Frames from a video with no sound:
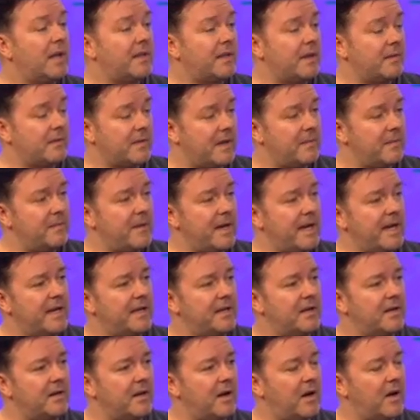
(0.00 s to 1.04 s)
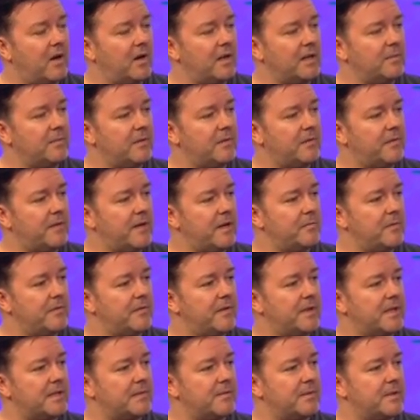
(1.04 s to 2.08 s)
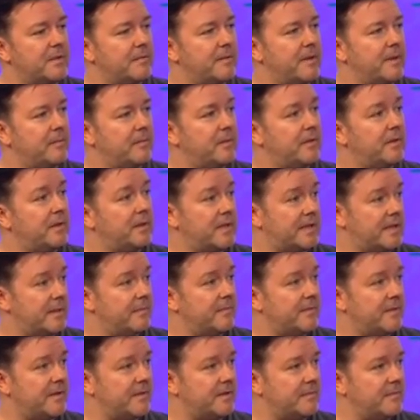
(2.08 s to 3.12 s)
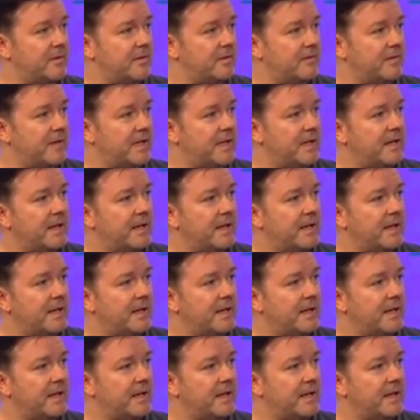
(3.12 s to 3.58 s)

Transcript: they're making a Hollywood film of this with the people who did the Simpsons movie.